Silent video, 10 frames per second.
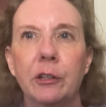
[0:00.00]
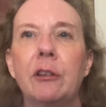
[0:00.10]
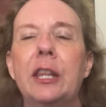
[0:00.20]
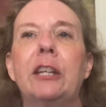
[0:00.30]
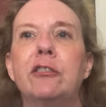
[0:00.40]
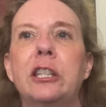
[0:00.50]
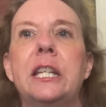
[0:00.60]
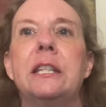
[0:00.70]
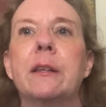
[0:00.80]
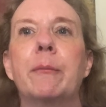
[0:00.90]
You think she'd
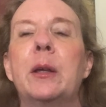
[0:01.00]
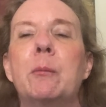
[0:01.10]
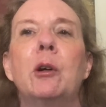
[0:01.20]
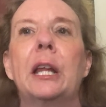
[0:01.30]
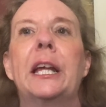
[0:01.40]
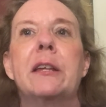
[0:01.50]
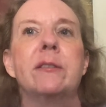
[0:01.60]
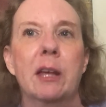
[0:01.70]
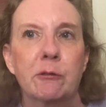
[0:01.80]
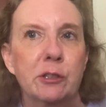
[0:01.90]
need something more like a
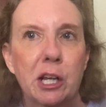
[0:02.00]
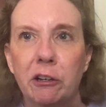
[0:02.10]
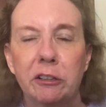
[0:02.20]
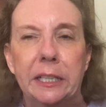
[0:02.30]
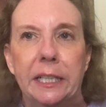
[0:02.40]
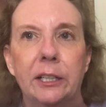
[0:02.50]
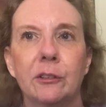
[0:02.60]
secretary